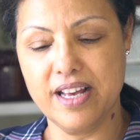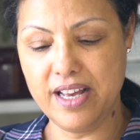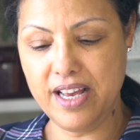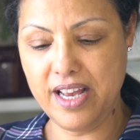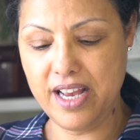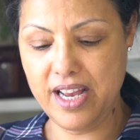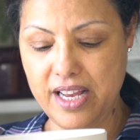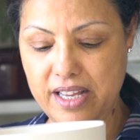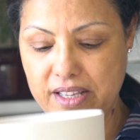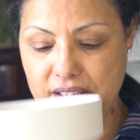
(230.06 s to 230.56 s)

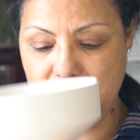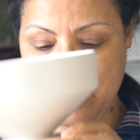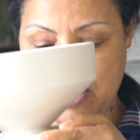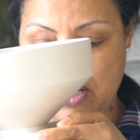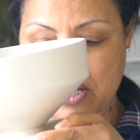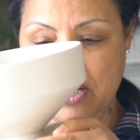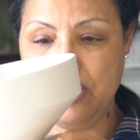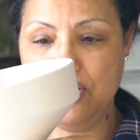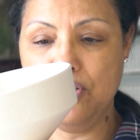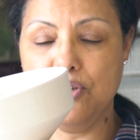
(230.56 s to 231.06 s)
and
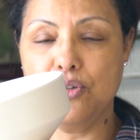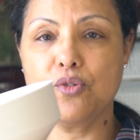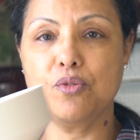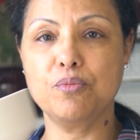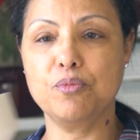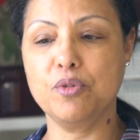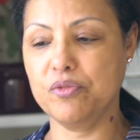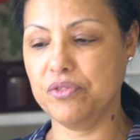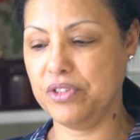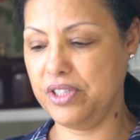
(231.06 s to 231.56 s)
you
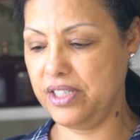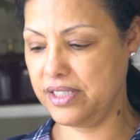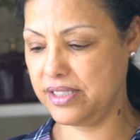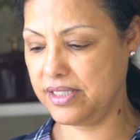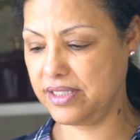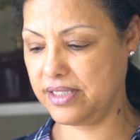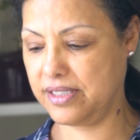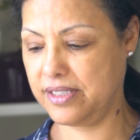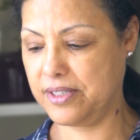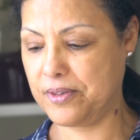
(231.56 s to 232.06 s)
remove
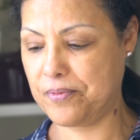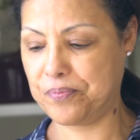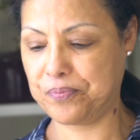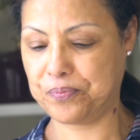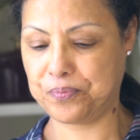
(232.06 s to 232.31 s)
this,